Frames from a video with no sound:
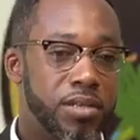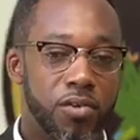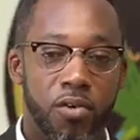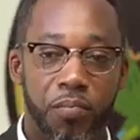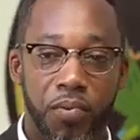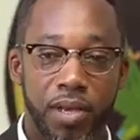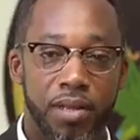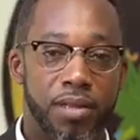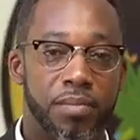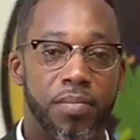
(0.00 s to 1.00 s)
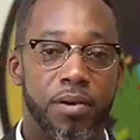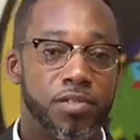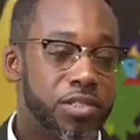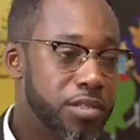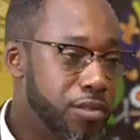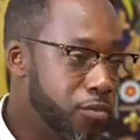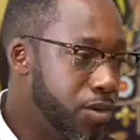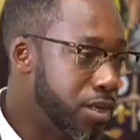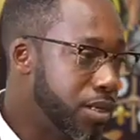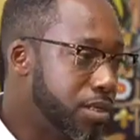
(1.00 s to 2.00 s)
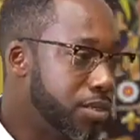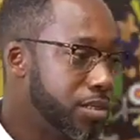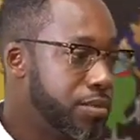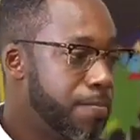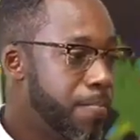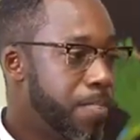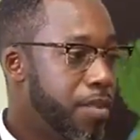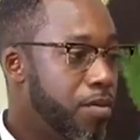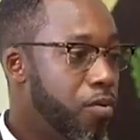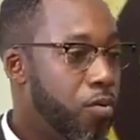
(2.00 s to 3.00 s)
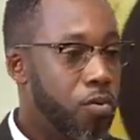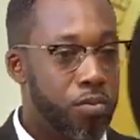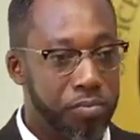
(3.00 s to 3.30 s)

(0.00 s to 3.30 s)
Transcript: complaining about skilled workers who,